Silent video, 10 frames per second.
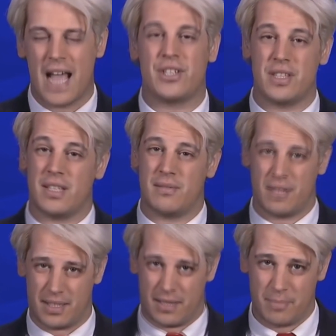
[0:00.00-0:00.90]
actually
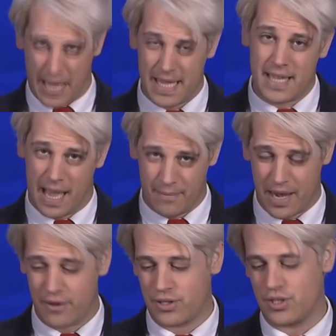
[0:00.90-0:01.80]
the pay gap
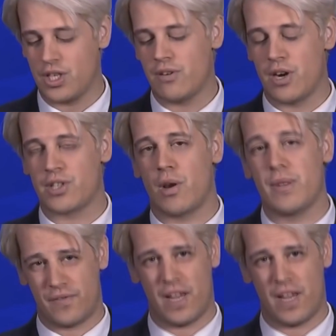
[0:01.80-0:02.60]
narrows to zero. So I'm in